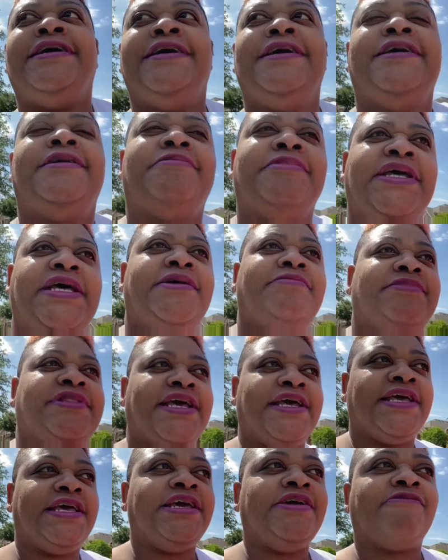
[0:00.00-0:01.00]
Him, him
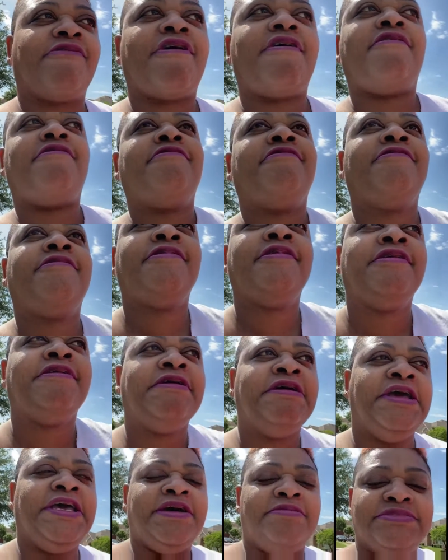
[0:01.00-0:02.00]
think he grown.
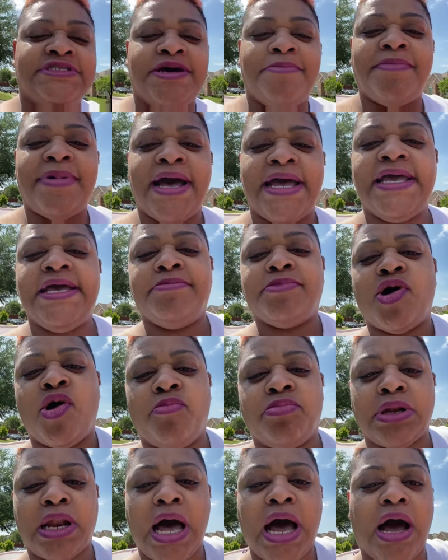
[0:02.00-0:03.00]
him talking about him gonna
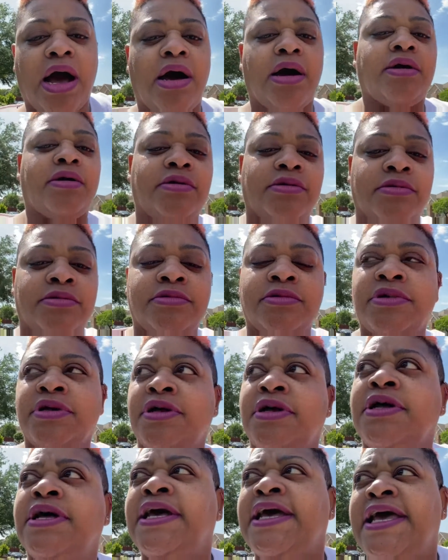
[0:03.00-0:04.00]

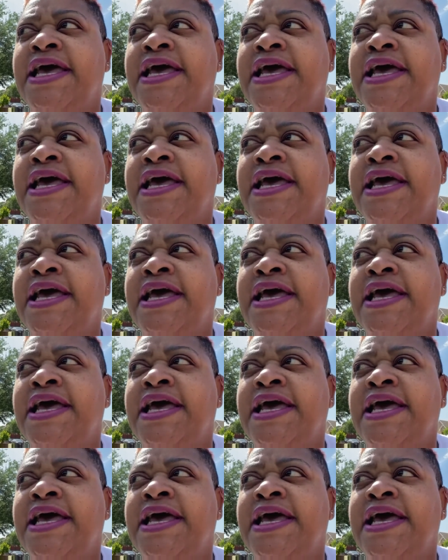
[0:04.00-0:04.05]
vlog.